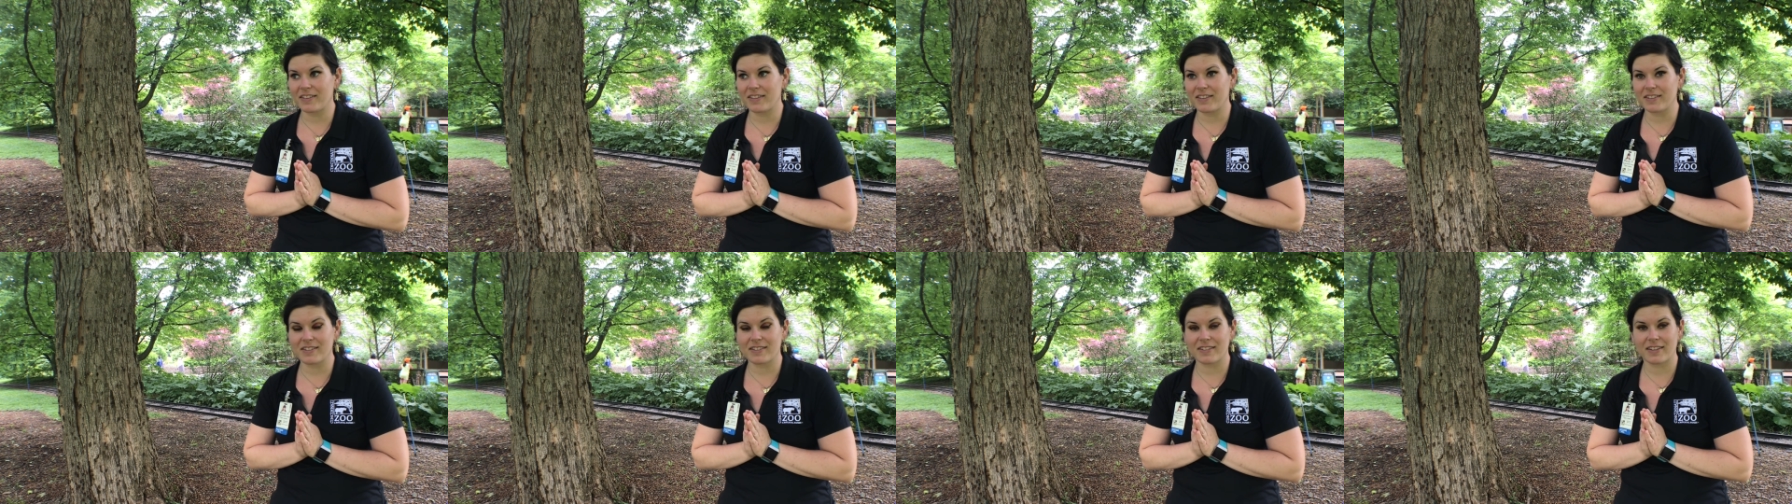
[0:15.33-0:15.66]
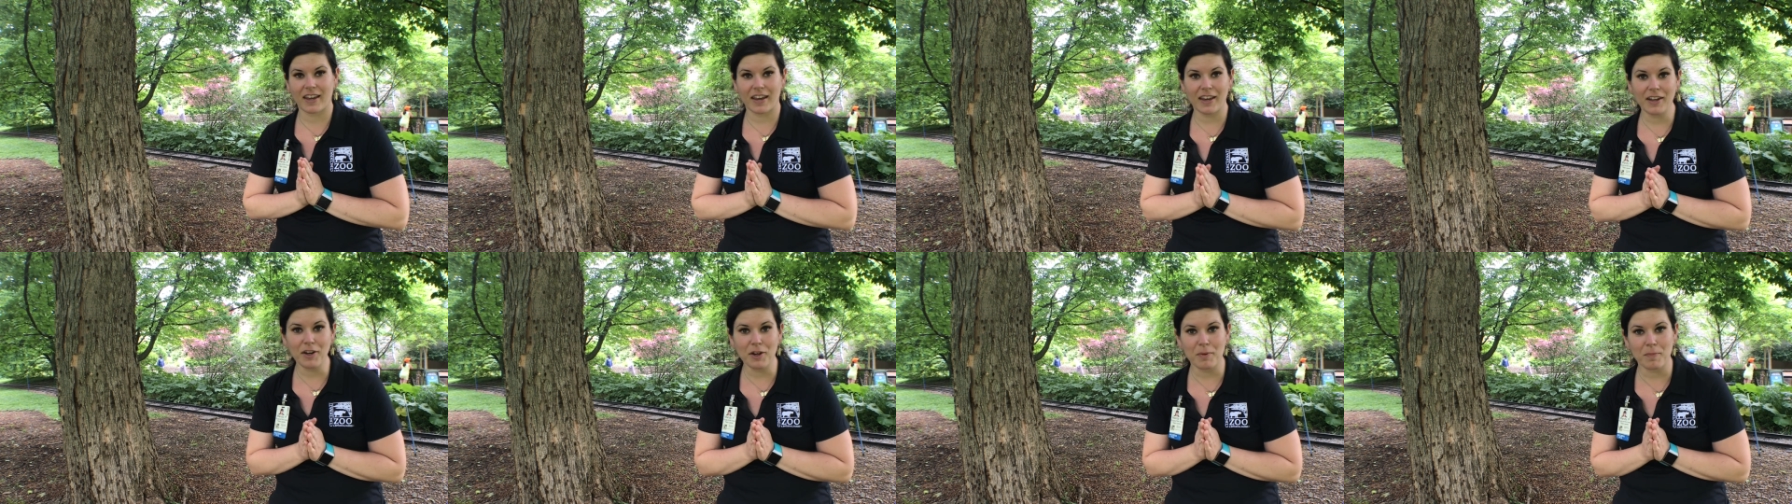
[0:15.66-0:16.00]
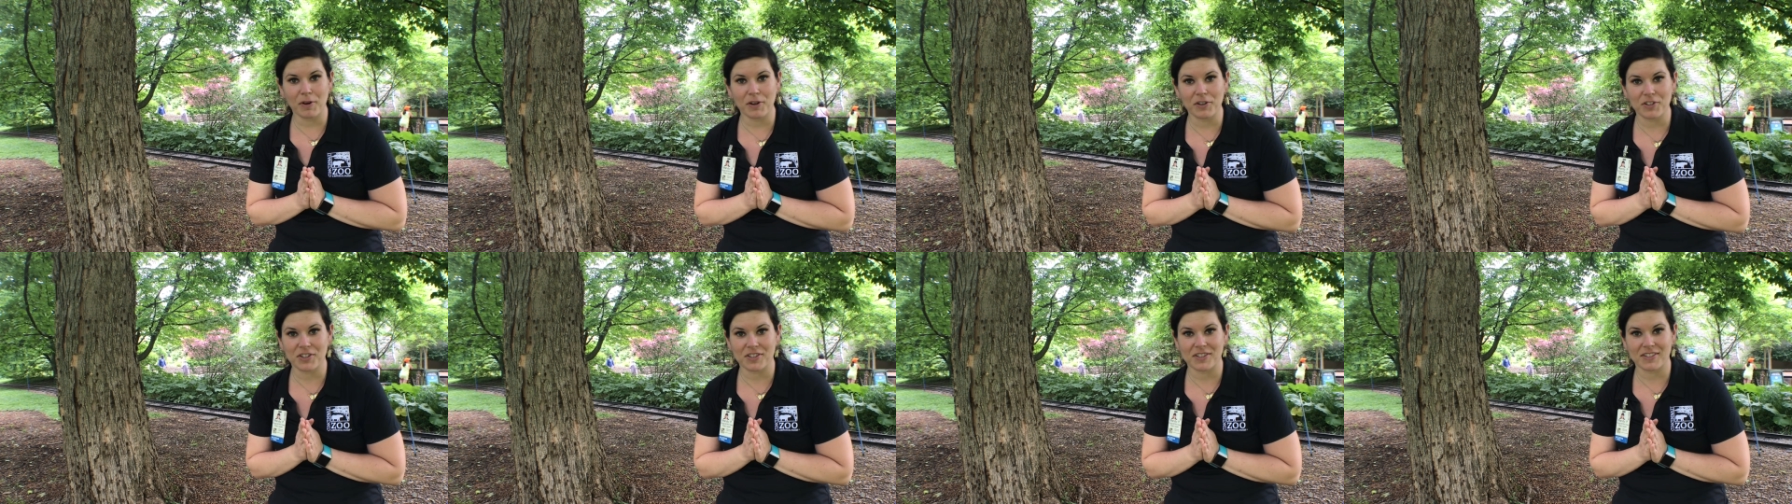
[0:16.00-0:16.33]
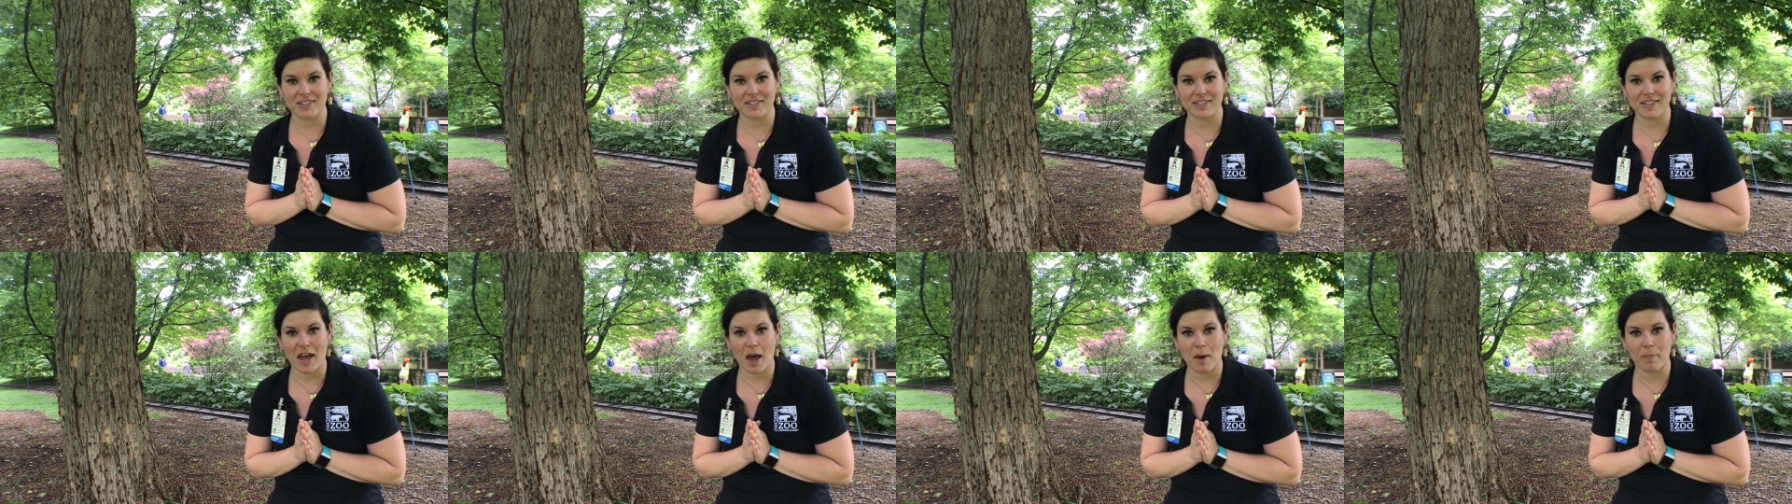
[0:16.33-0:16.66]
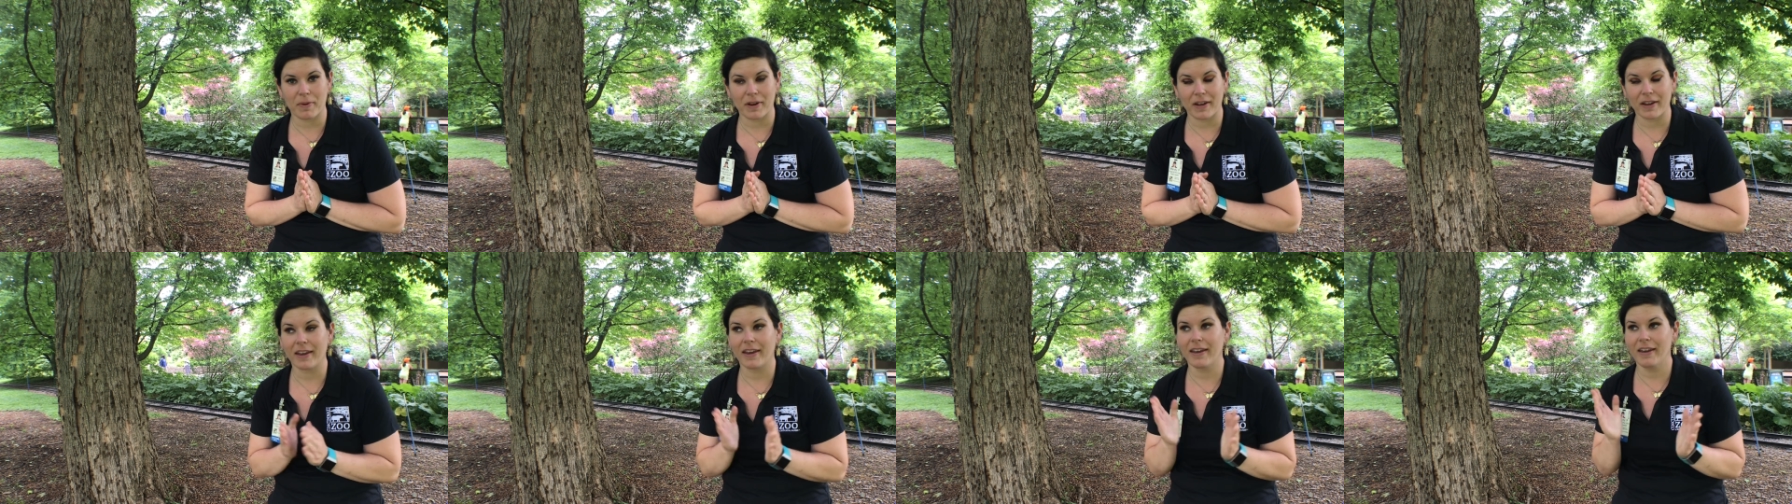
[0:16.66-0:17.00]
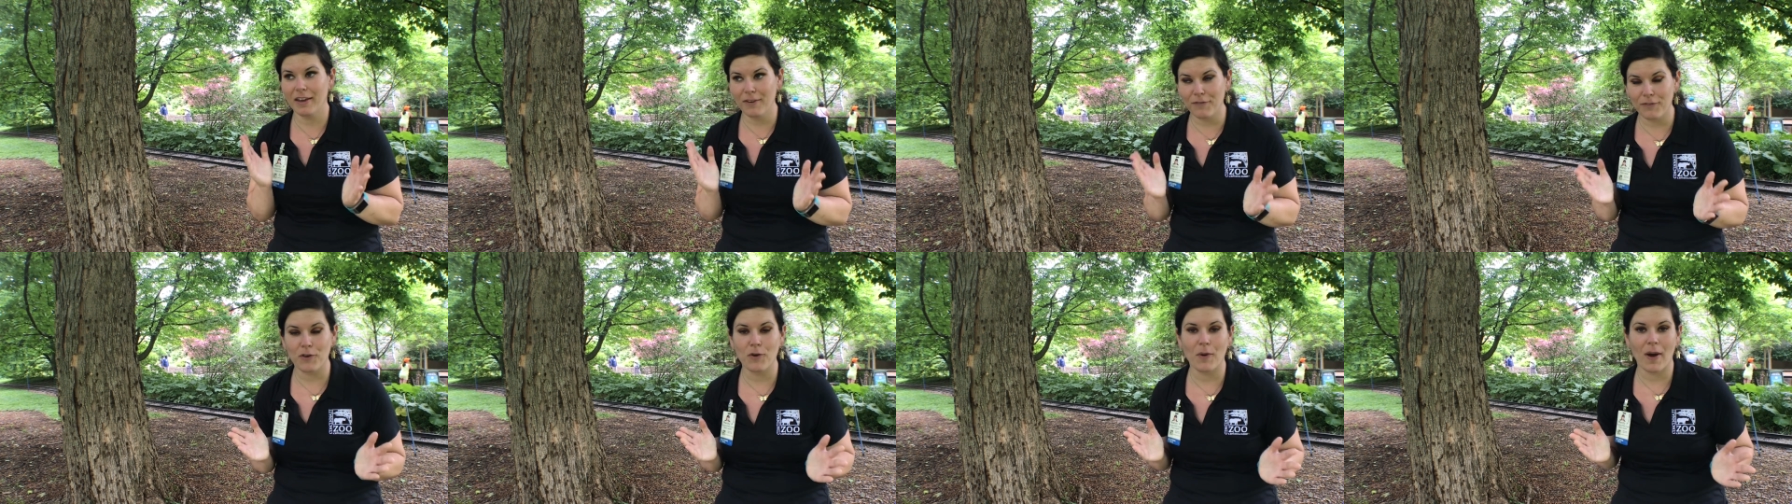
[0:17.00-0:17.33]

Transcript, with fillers: the cicada emergence is happening, if you